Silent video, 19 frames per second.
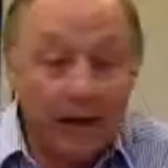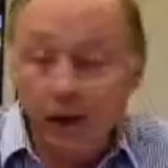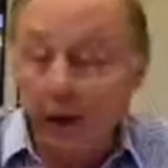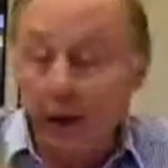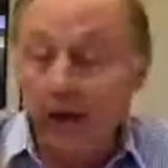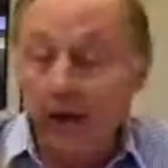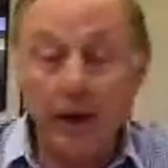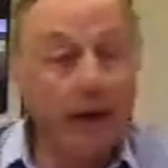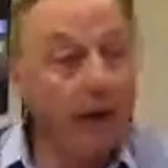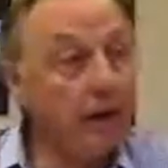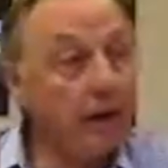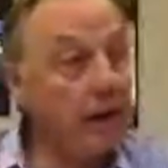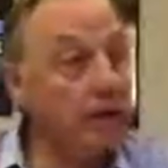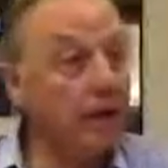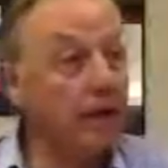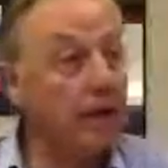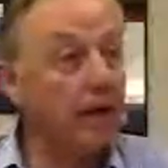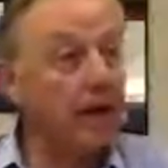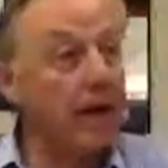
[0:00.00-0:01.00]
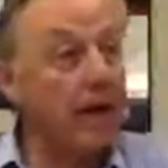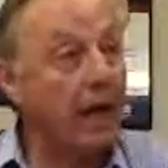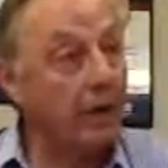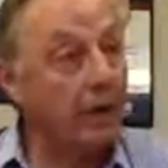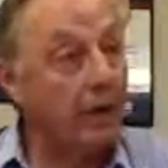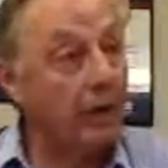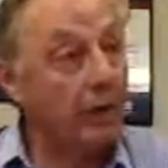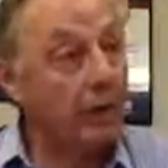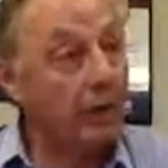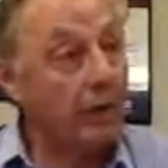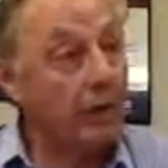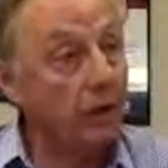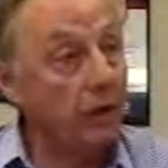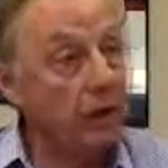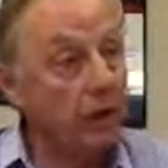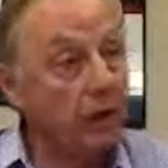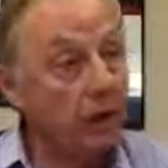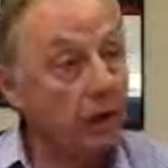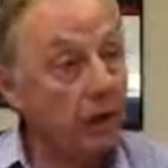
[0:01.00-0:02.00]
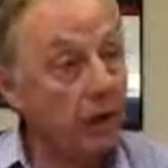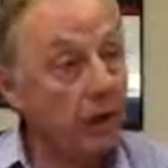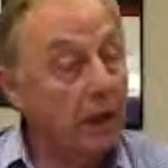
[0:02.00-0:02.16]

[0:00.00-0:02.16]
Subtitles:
Here's my dialogue with Joe Burke.